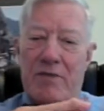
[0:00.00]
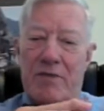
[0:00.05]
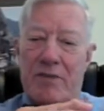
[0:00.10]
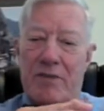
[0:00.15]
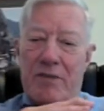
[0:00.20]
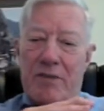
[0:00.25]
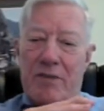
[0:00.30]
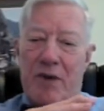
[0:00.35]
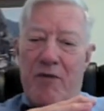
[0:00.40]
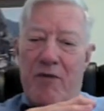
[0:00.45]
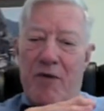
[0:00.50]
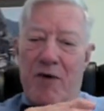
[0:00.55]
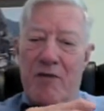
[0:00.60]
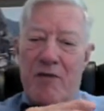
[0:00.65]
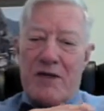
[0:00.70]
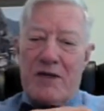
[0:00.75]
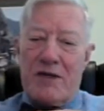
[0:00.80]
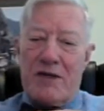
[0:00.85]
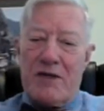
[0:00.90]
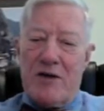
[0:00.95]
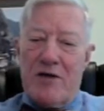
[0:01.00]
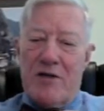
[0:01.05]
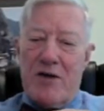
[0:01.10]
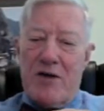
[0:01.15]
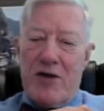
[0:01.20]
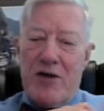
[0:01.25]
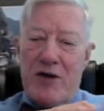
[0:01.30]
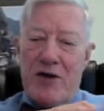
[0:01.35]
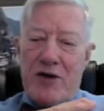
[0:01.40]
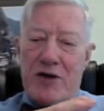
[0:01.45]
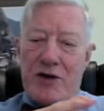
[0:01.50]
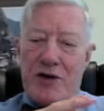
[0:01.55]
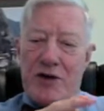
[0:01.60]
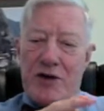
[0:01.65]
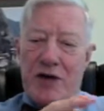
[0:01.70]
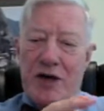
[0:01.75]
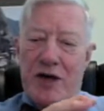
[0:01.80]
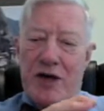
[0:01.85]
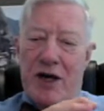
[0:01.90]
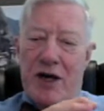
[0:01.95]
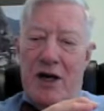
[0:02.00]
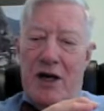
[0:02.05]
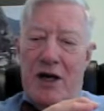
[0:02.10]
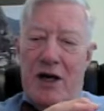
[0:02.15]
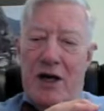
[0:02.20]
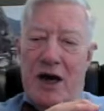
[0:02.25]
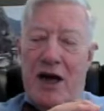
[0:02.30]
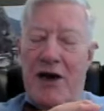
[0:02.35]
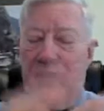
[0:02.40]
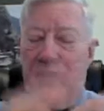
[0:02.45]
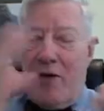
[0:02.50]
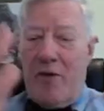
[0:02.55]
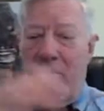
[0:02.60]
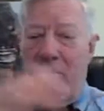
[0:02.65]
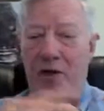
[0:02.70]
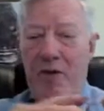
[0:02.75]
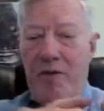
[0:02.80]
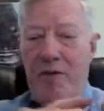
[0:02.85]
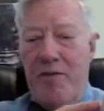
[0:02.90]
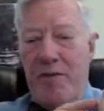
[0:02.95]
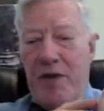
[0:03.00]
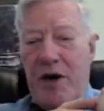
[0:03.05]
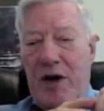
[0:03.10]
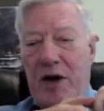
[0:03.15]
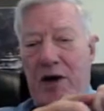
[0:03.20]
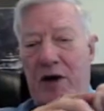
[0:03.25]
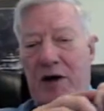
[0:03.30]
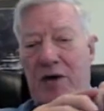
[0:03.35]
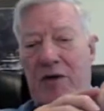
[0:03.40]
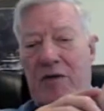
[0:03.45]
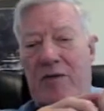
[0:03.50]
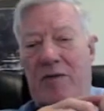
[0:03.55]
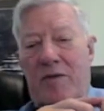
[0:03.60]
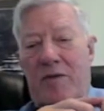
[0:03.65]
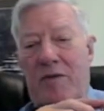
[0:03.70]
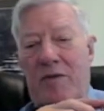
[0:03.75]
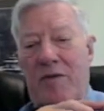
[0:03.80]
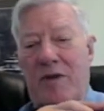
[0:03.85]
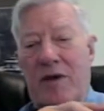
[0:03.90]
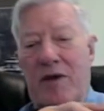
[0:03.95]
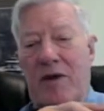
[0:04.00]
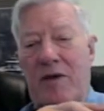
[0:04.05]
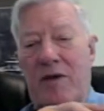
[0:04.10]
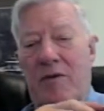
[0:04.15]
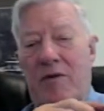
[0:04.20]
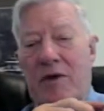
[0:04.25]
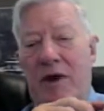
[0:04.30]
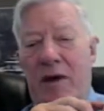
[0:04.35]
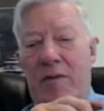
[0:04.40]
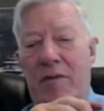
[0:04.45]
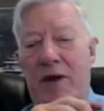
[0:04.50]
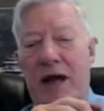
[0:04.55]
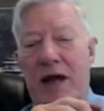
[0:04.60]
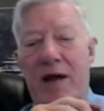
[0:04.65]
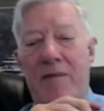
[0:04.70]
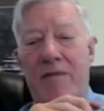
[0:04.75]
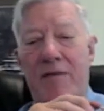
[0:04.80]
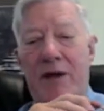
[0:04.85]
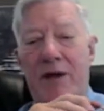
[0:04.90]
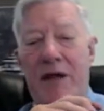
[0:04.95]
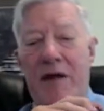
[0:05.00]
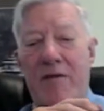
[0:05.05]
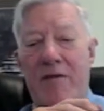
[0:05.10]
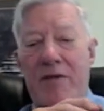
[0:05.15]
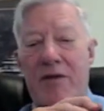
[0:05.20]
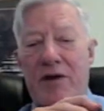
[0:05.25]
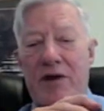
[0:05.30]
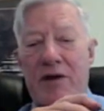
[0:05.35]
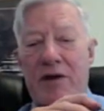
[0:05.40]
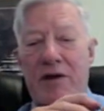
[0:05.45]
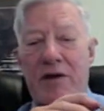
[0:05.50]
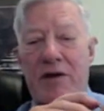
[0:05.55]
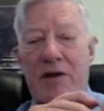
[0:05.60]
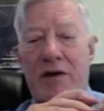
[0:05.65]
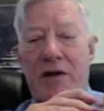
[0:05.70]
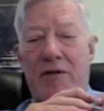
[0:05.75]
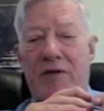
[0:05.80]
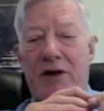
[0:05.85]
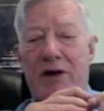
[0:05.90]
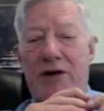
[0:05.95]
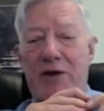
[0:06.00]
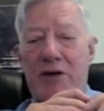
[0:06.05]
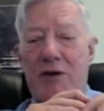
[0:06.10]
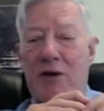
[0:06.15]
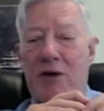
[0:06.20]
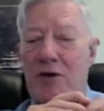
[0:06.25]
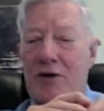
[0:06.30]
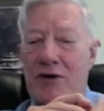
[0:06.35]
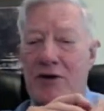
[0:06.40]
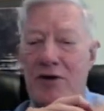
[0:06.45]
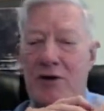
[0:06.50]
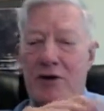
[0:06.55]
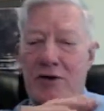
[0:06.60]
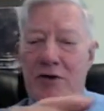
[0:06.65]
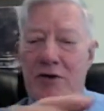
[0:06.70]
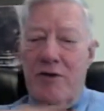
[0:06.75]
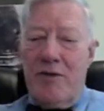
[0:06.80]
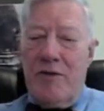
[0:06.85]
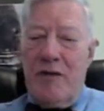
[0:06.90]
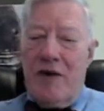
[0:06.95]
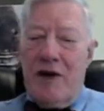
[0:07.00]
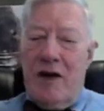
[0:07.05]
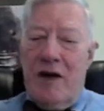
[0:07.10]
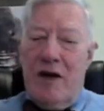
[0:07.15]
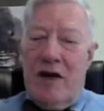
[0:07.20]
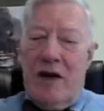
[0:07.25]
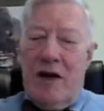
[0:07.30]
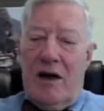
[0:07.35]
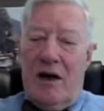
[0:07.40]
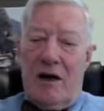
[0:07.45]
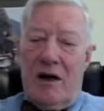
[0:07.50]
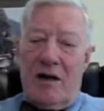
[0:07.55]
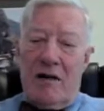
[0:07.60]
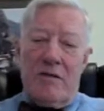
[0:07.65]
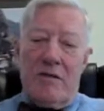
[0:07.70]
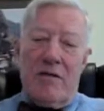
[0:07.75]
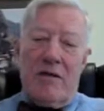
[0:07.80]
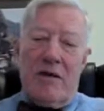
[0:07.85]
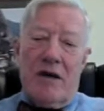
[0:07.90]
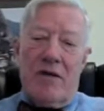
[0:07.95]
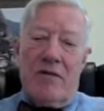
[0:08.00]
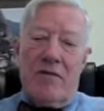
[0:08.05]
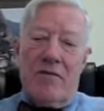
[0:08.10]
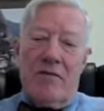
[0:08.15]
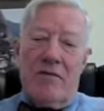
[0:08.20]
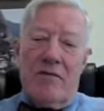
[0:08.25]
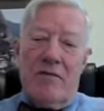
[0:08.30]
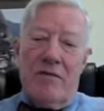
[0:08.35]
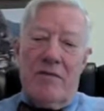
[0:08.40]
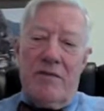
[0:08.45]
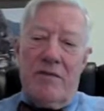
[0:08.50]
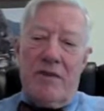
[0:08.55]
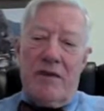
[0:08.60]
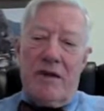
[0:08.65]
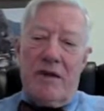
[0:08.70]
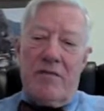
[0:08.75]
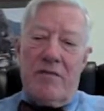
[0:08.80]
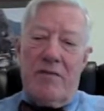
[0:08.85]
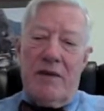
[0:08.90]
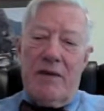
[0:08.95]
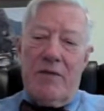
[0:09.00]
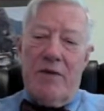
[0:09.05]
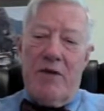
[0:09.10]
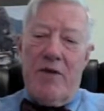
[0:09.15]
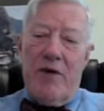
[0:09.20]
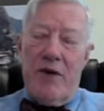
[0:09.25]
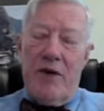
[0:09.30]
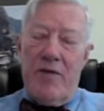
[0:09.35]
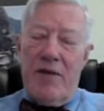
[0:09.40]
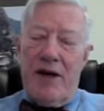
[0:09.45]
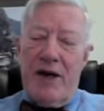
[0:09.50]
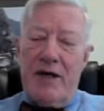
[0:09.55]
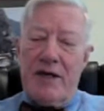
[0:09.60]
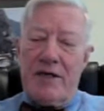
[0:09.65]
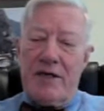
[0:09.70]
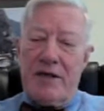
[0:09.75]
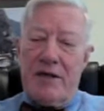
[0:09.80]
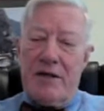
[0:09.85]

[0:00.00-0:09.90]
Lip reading: performances over the years. I dealt with him when I became dean of the FSU Law School. I met with him and his